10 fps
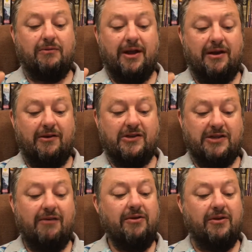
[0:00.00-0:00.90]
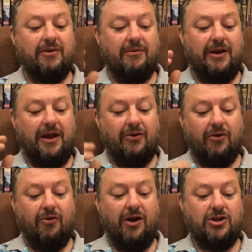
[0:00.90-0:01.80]
And there are seven of them, and they do a
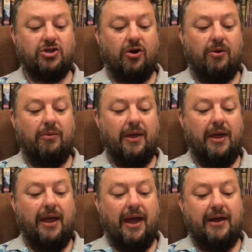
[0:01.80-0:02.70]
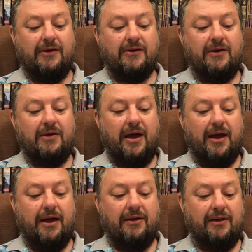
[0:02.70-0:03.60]
great job, and
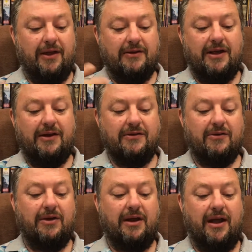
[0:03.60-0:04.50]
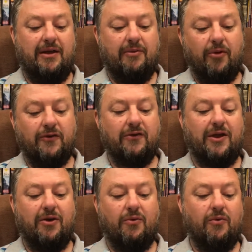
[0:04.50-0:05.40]
they attend to it, and the apostles
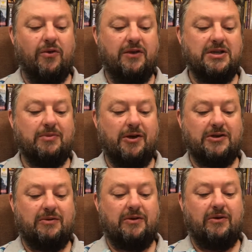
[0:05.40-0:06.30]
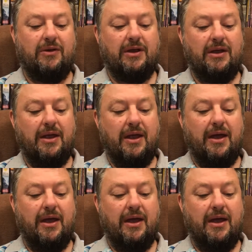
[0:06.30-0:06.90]
get on with what they're supposed to be doing.